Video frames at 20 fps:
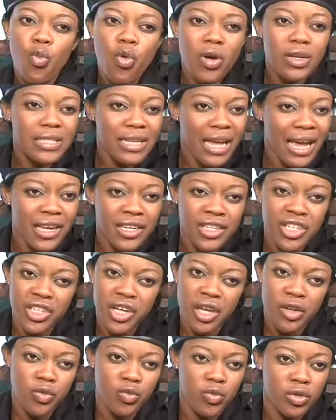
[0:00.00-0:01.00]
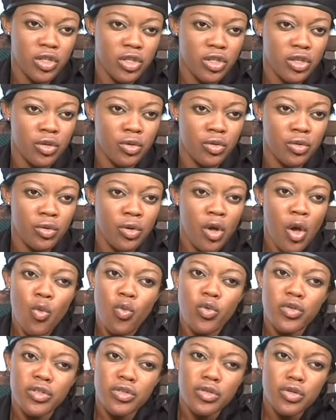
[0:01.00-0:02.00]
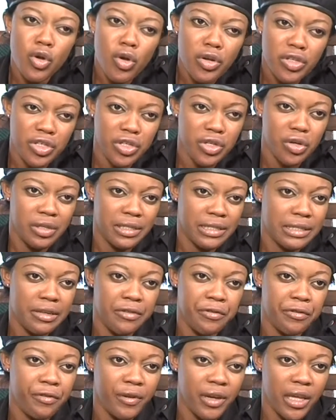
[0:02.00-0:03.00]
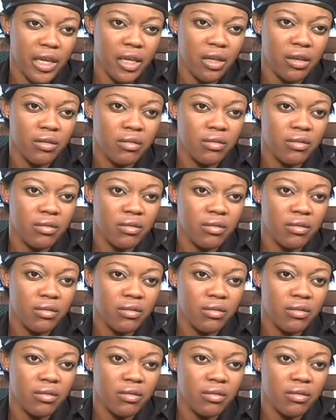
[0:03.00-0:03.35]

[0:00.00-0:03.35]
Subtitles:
What I shared with you was not just a fling.